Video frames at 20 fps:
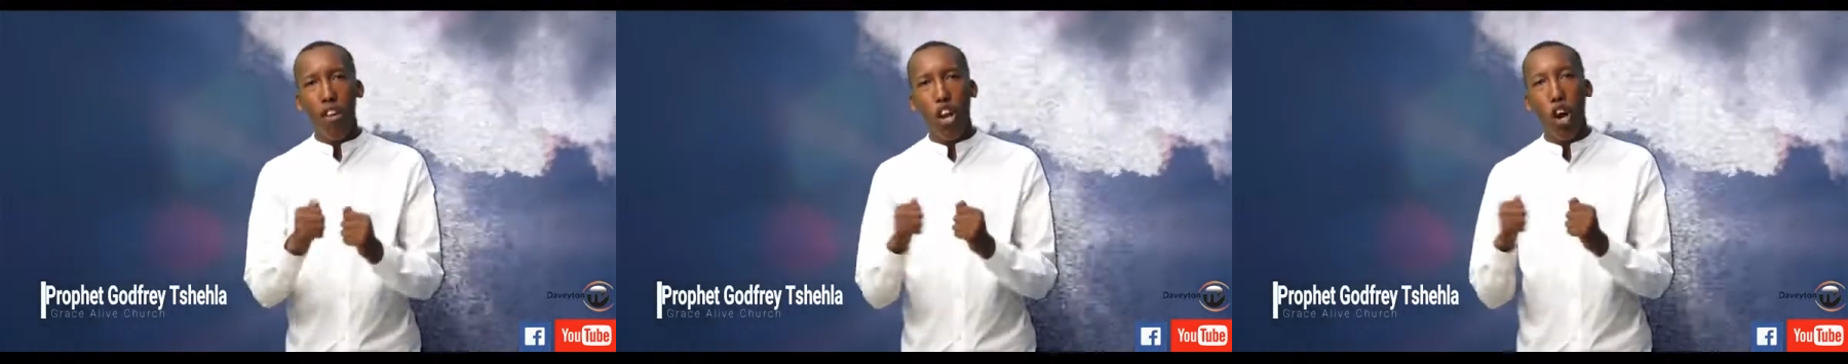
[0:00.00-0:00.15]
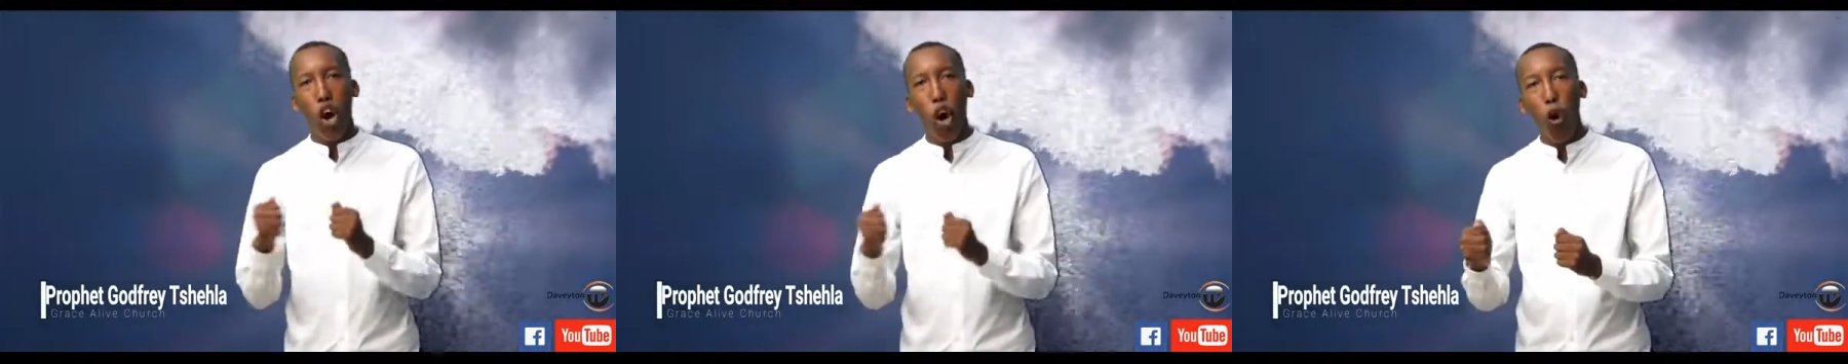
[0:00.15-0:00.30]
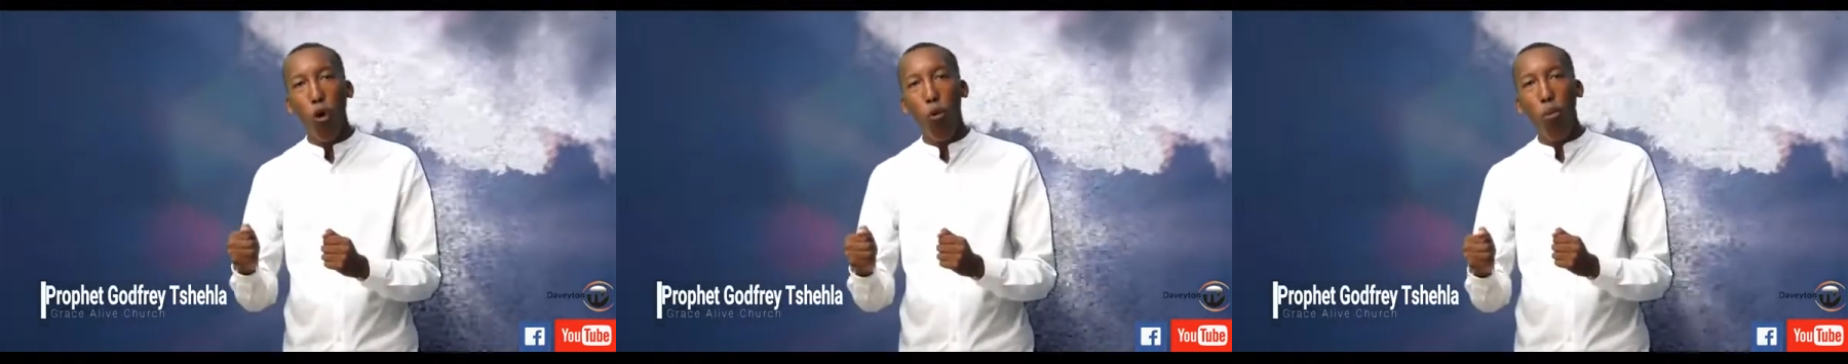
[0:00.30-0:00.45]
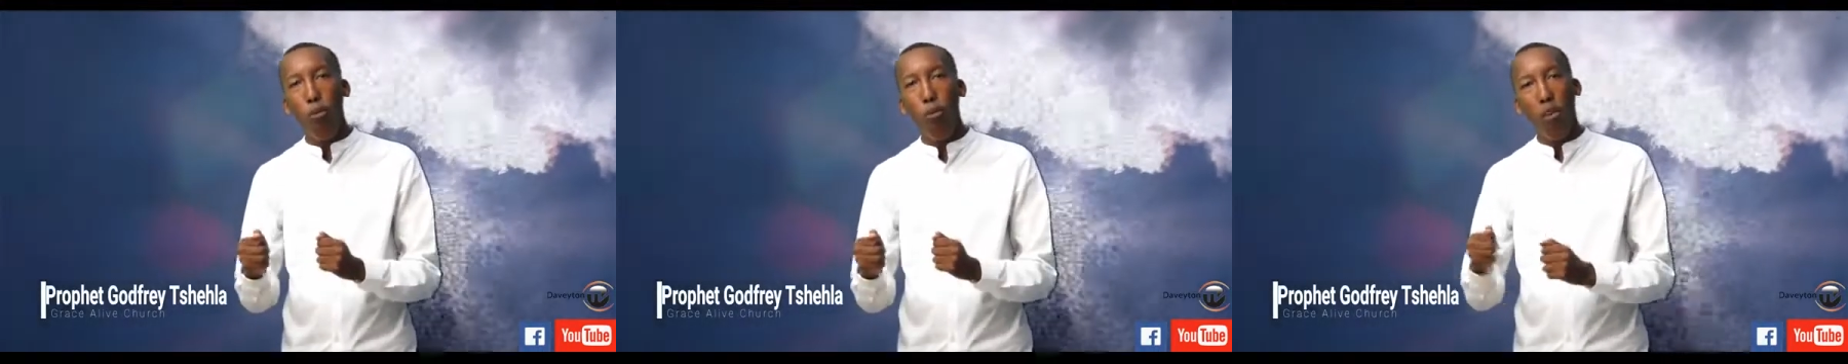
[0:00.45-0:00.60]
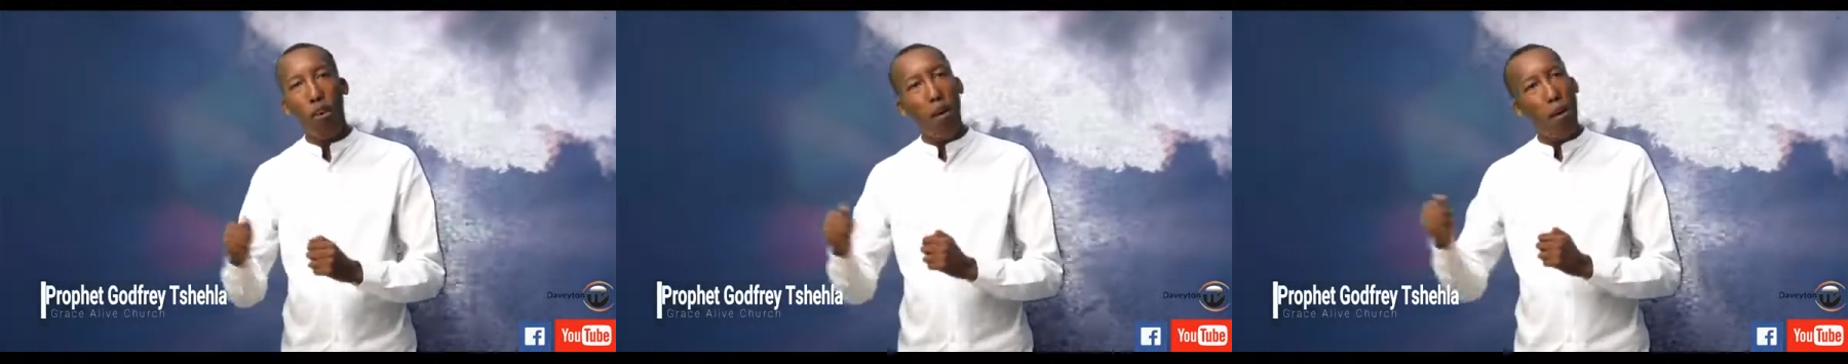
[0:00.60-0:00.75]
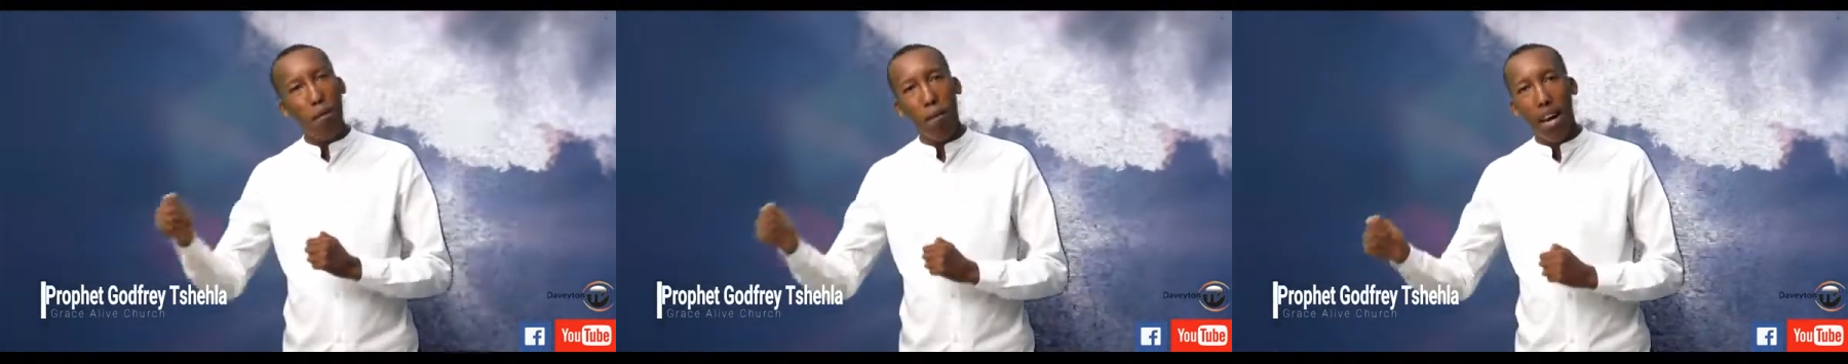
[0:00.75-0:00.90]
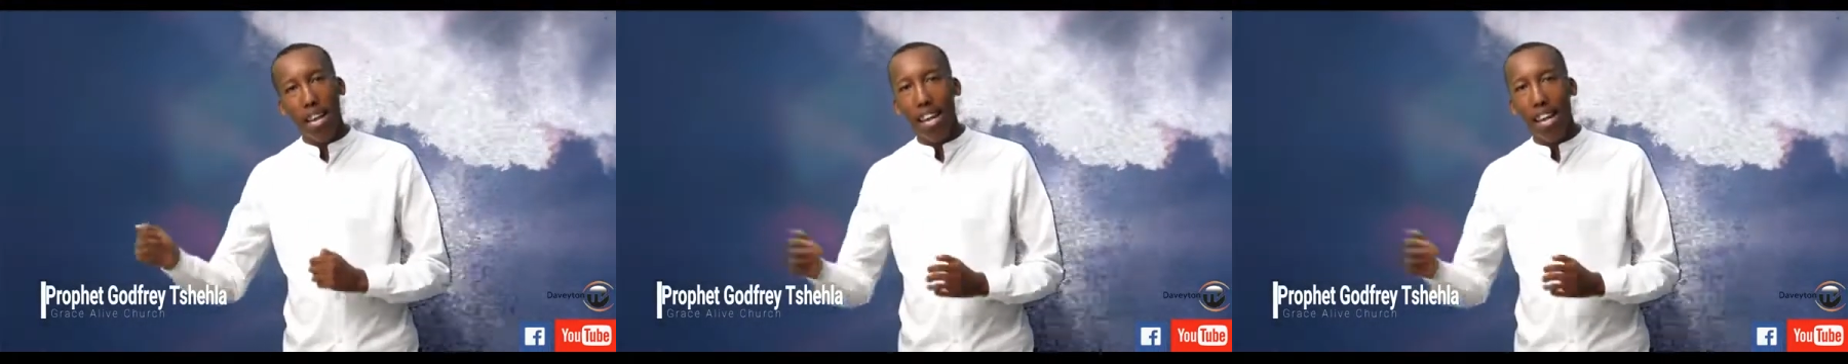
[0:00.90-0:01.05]
Hope
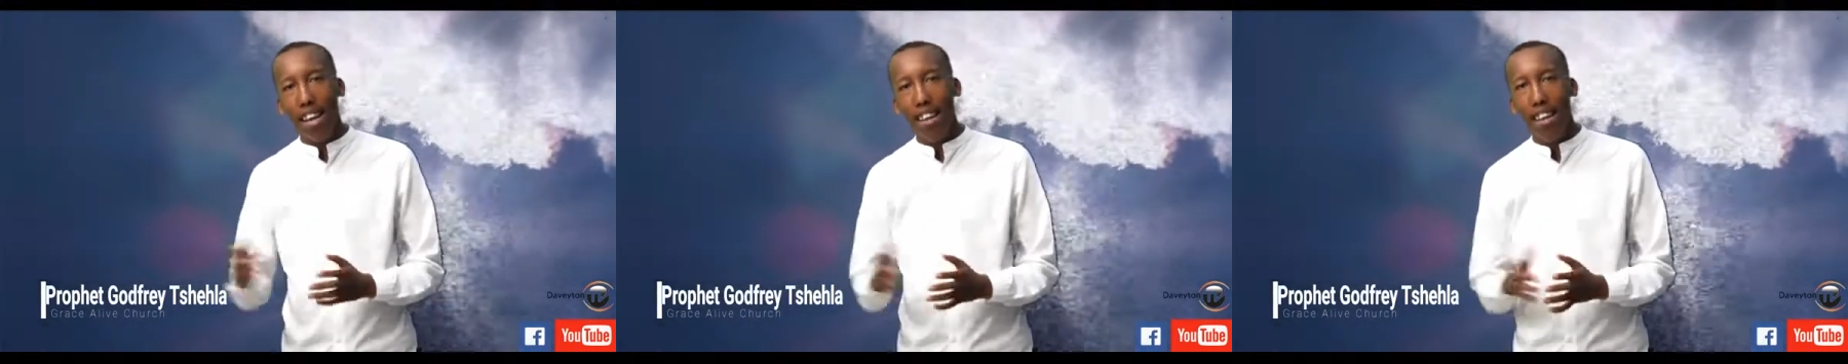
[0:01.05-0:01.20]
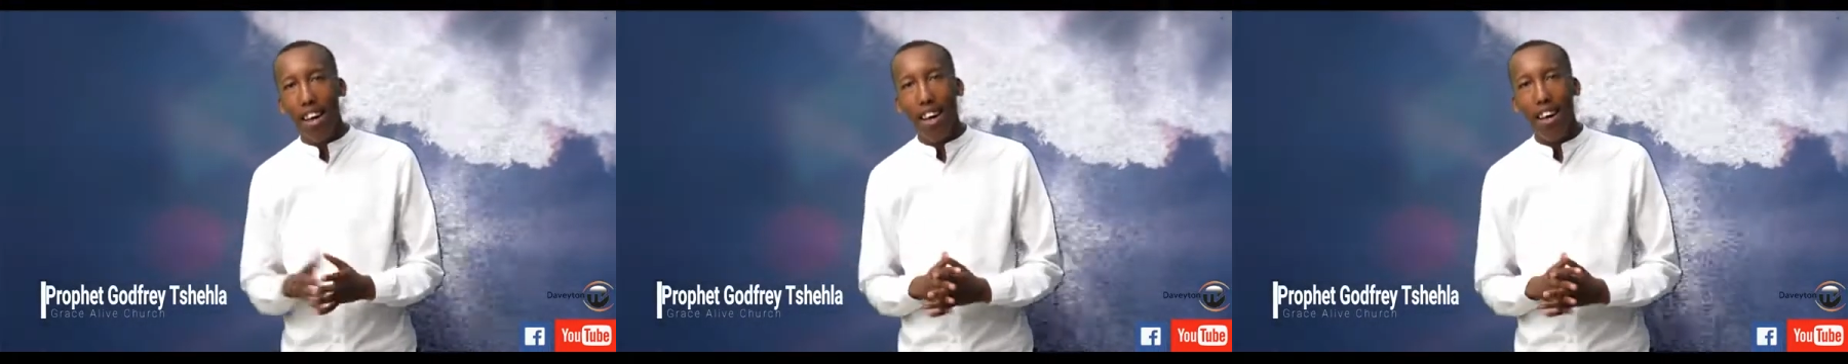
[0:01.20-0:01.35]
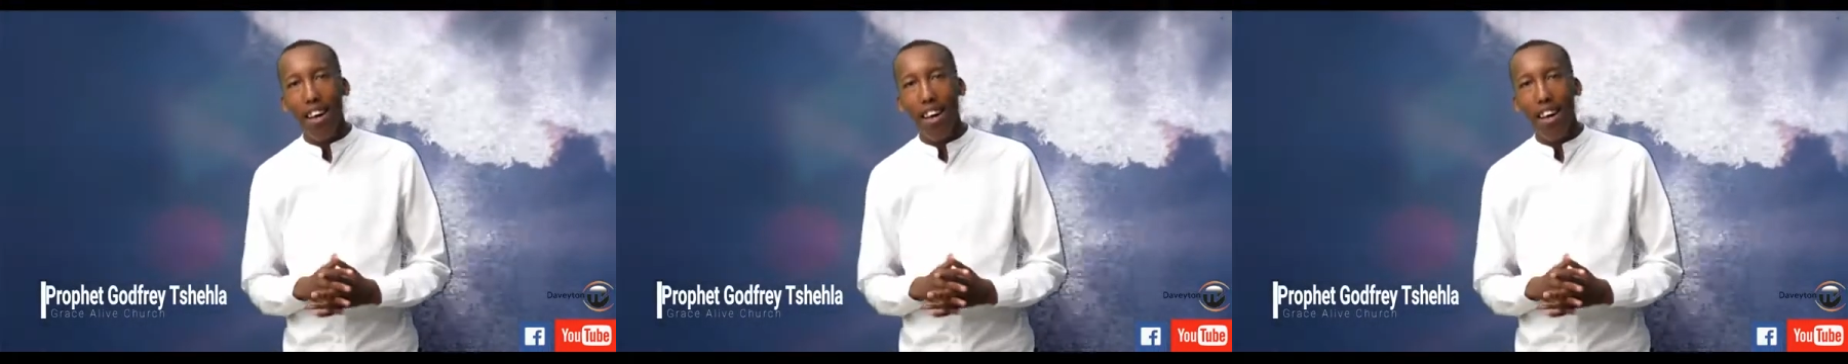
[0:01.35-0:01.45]
Manana.